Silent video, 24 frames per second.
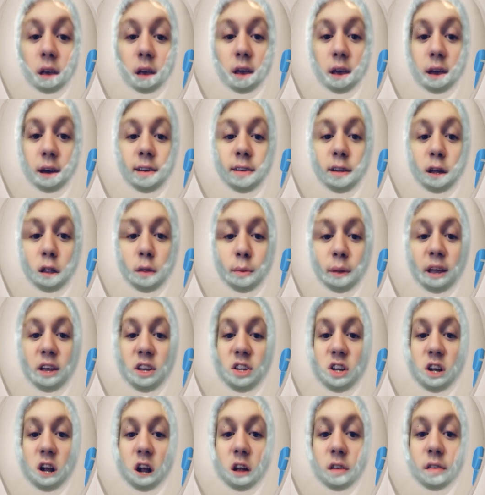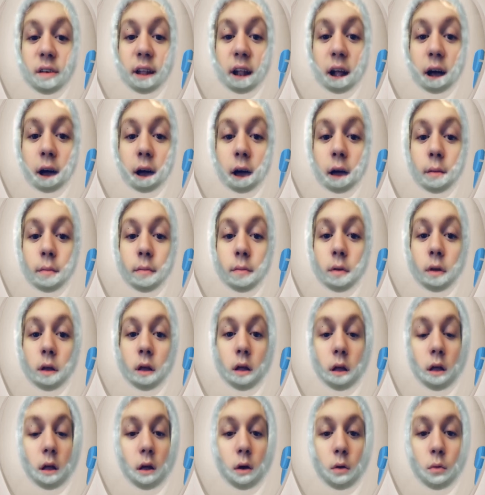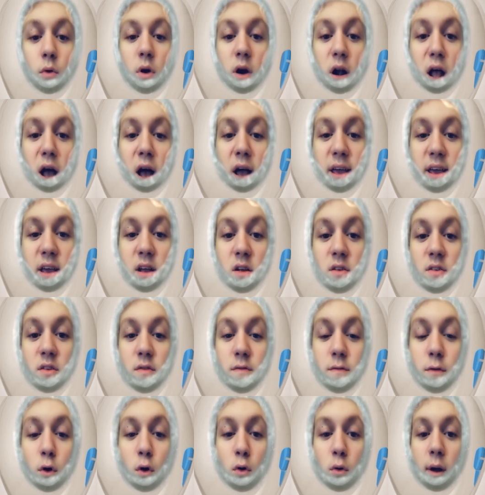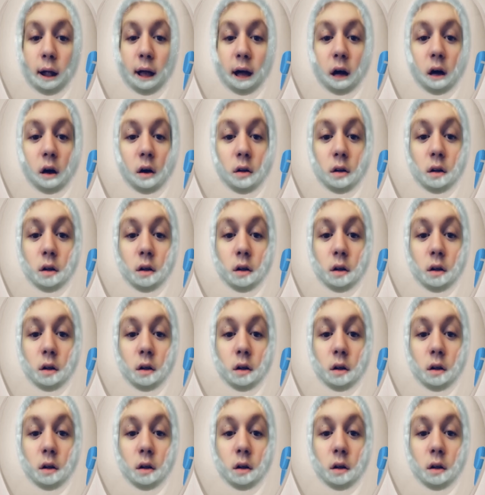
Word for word: just make sure that I'm. We're not here to fool around.